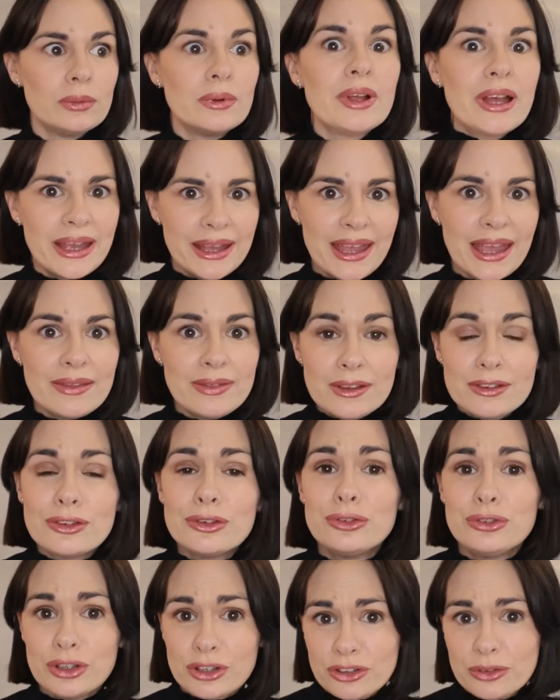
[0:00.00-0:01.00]
again, this is
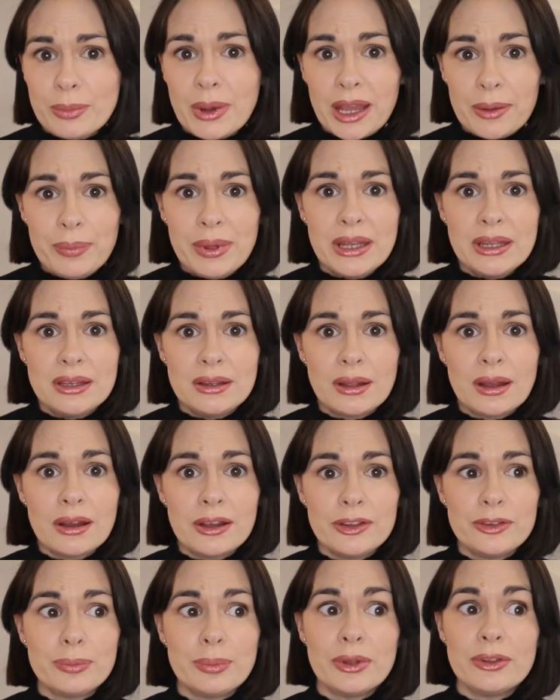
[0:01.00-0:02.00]
just my opinion,
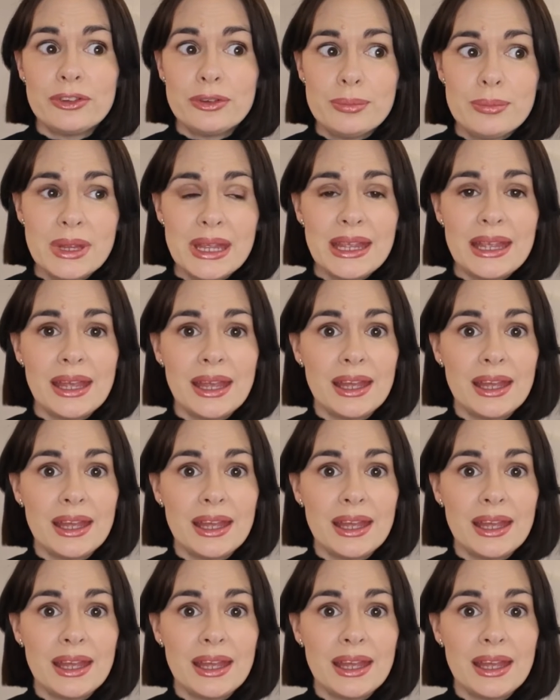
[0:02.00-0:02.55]
guys, but to me,